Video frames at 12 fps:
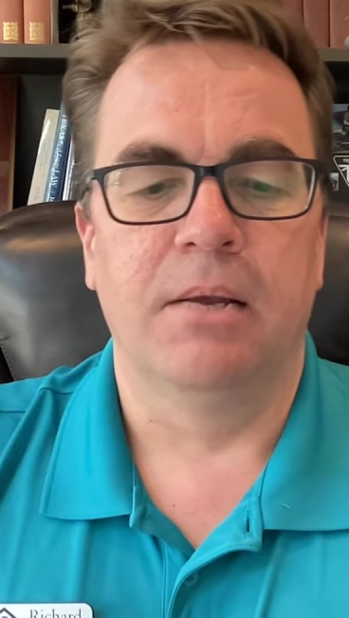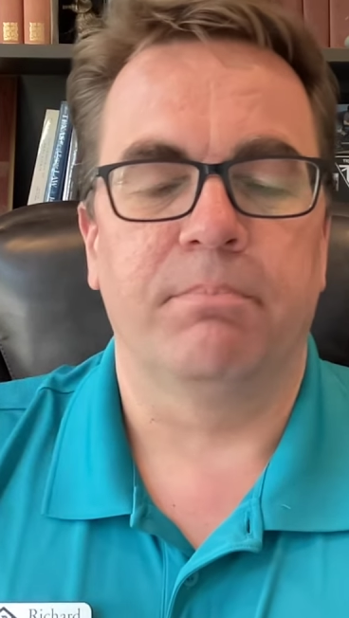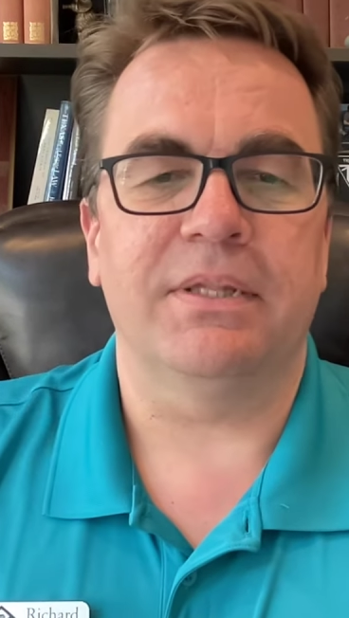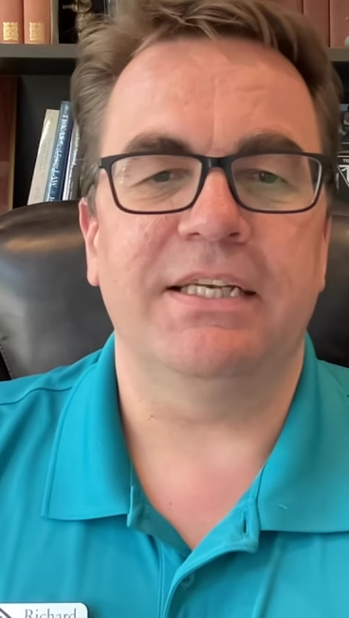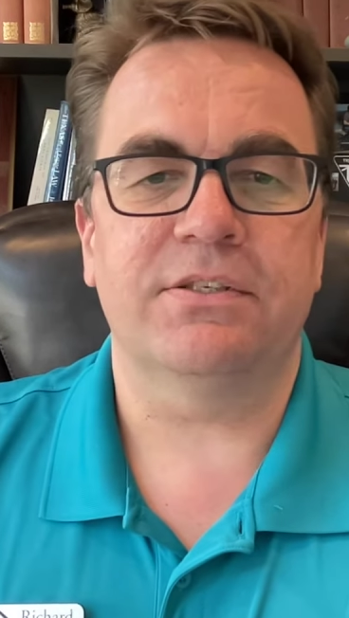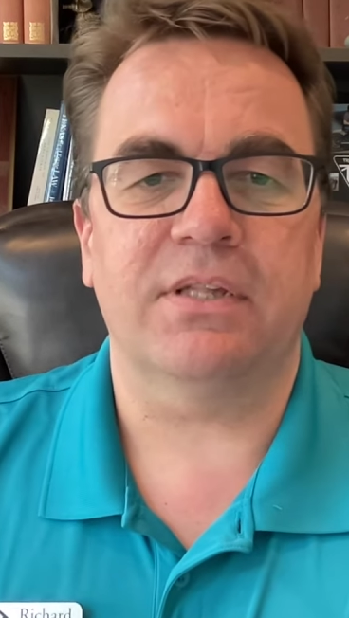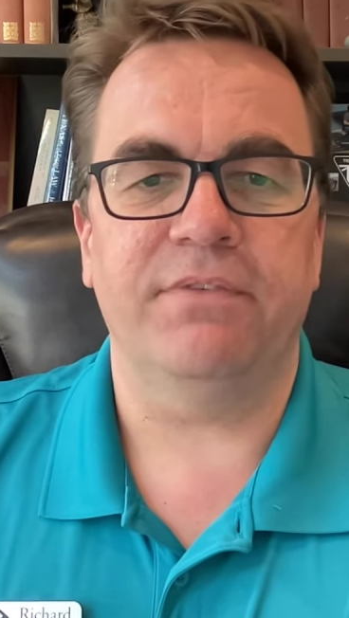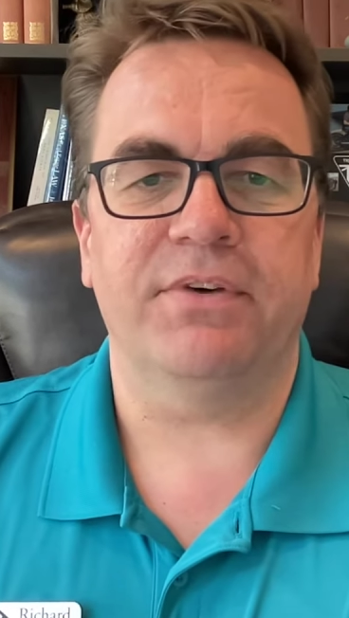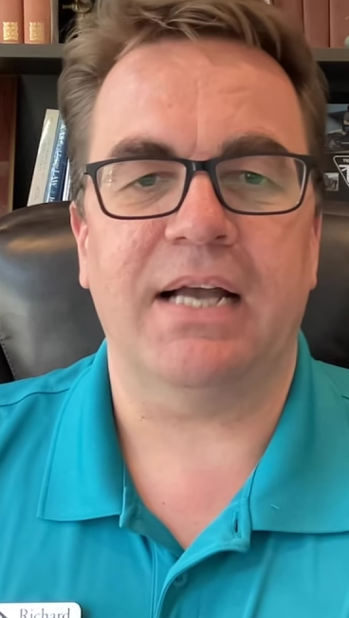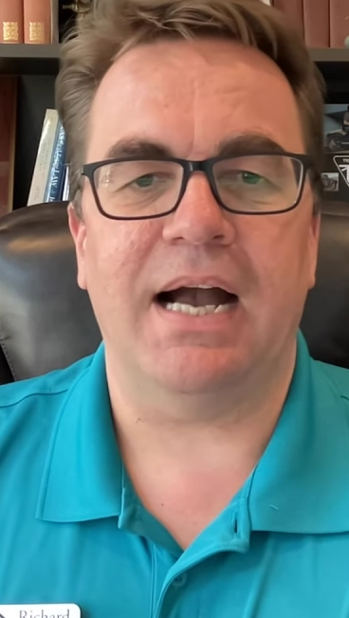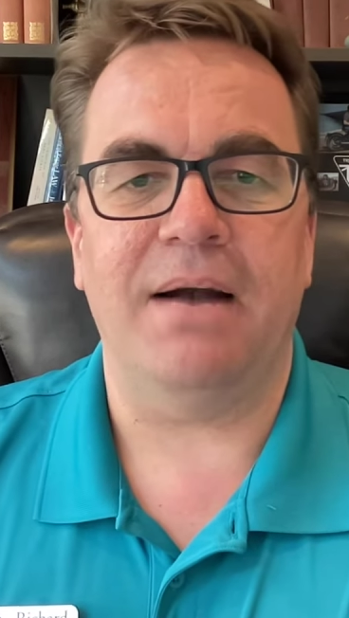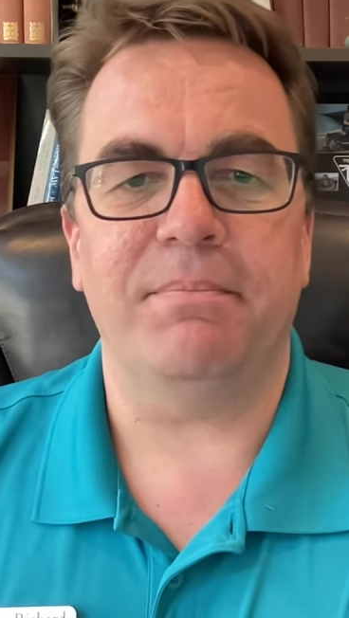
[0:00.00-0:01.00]
Please leave a
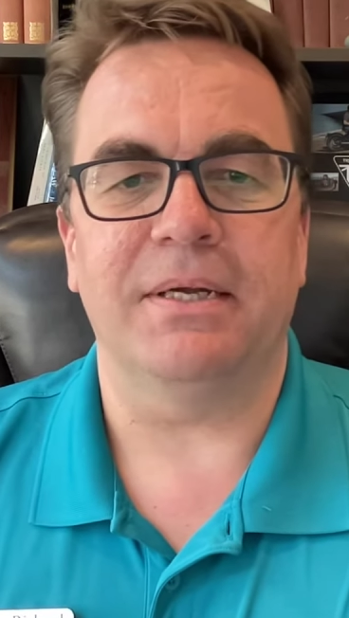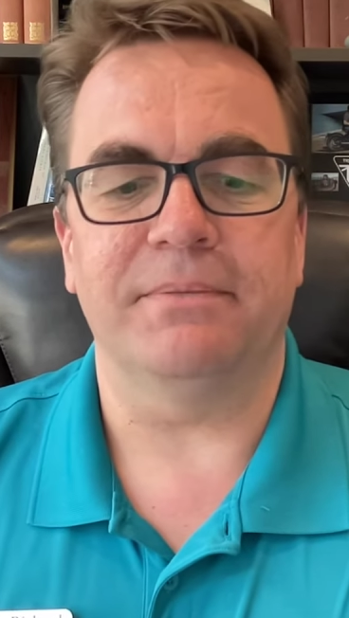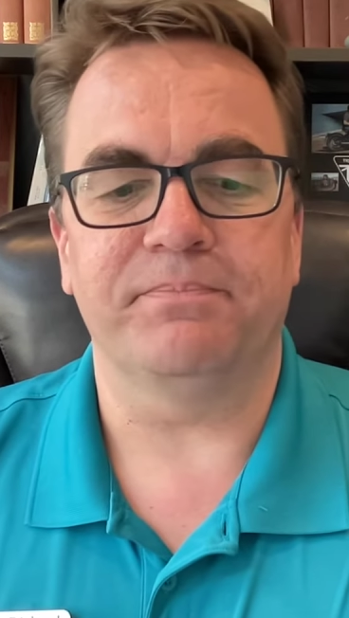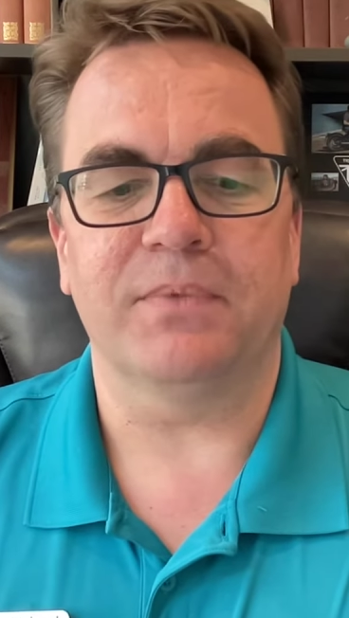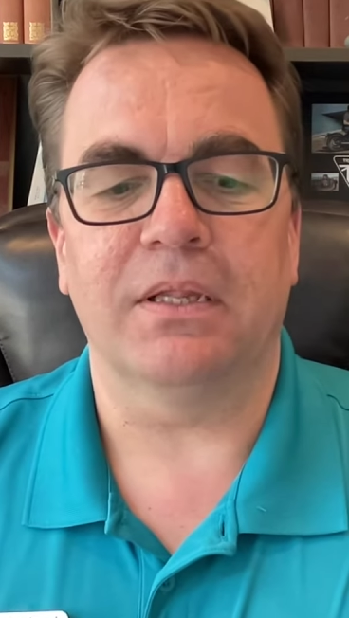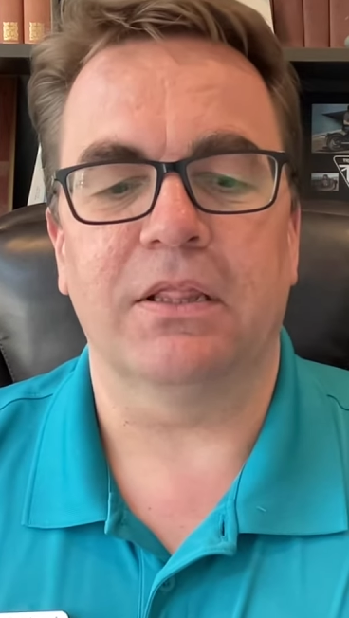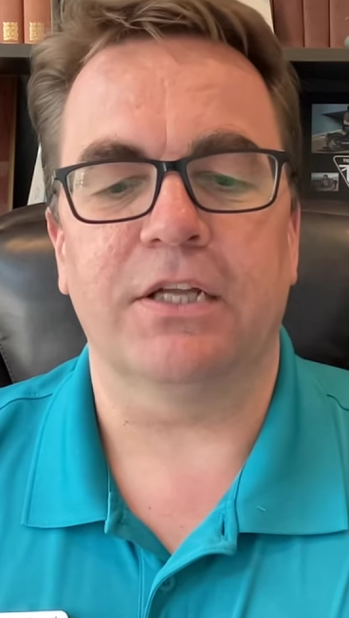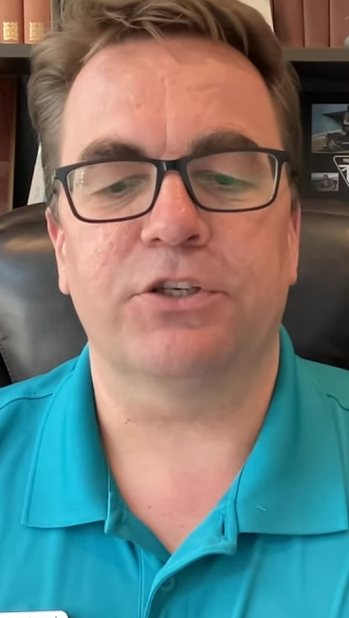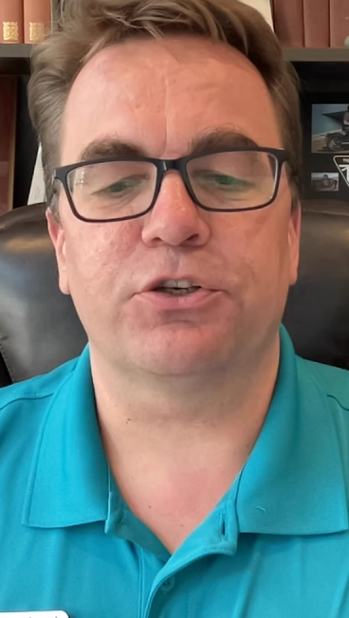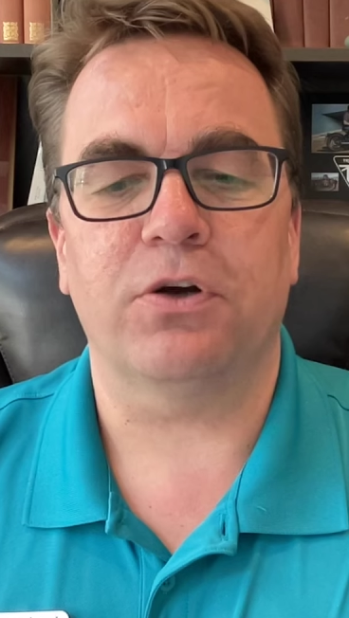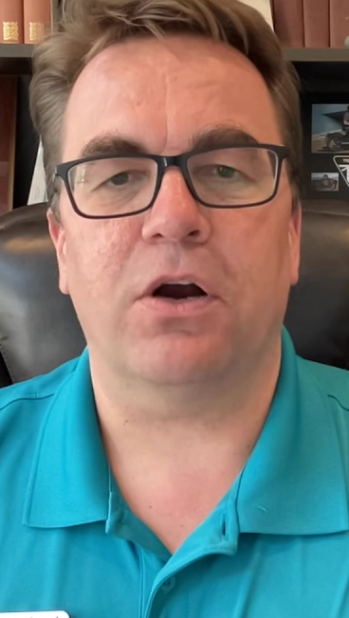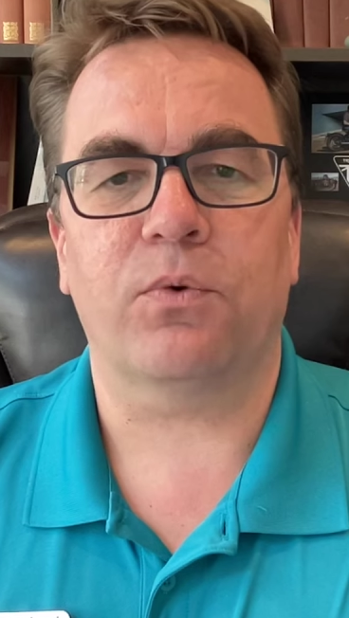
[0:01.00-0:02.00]
comment. Let's
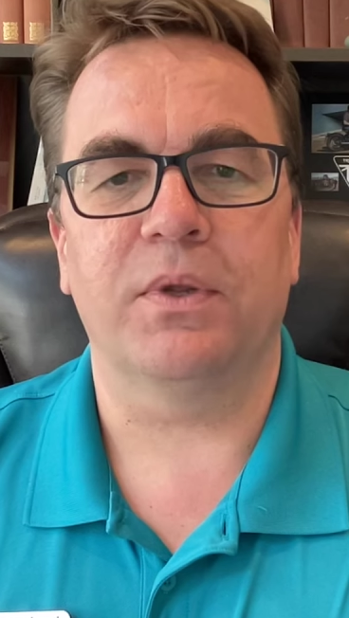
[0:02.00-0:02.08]
talk